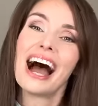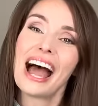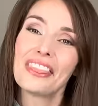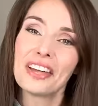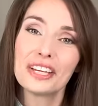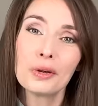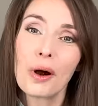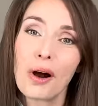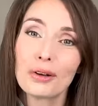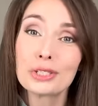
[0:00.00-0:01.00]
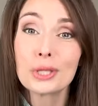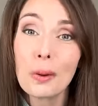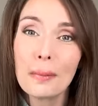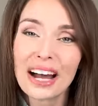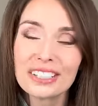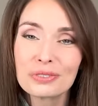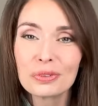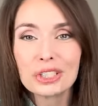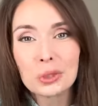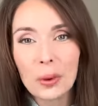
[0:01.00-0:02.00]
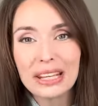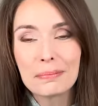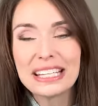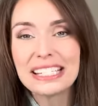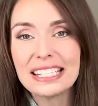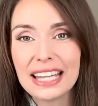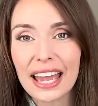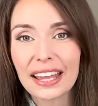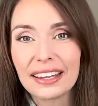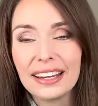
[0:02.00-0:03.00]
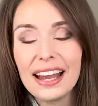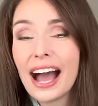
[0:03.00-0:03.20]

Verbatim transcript: I thank you all so much for joining me today.